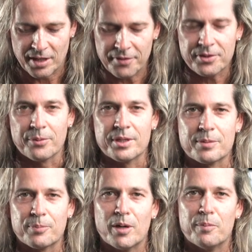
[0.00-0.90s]
if there is
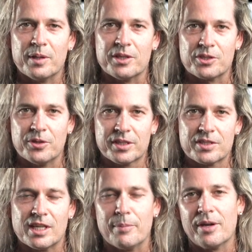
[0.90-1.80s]
a problem in the
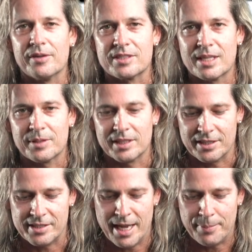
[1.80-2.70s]
circuit somewhere and something
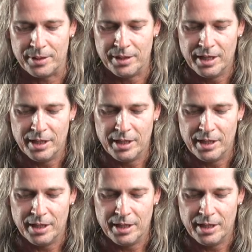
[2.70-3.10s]
does happen,